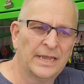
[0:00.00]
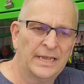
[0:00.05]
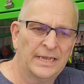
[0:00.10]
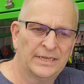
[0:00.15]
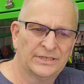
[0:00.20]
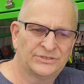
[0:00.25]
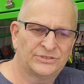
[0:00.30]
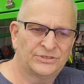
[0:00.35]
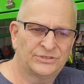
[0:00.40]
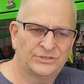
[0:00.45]

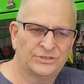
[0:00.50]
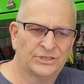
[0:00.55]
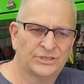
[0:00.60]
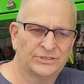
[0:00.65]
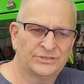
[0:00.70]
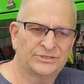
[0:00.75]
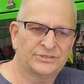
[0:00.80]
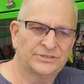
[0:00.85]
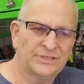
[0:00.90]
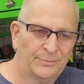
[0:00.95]
It's
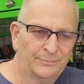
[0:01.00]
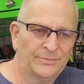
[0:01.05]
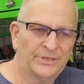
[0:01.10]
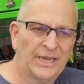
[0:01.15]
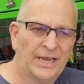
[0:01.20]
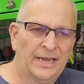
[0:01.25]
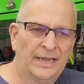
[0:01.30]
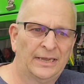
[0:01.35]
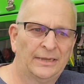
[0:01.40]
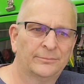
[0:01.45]
just
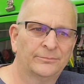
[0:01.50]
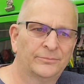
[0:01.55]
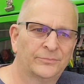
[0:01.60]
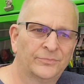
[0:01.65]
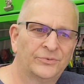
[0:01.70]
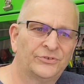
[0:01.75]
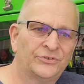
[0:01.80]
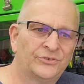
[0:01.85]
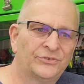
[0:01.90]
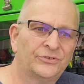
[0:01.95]

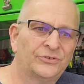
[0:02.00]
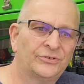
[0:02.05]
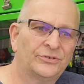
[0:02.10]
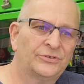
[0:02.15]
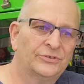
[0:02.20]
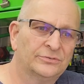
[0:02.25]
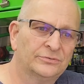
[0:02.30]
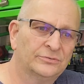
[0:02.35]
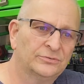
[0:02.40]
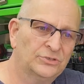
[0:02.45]
sometimes,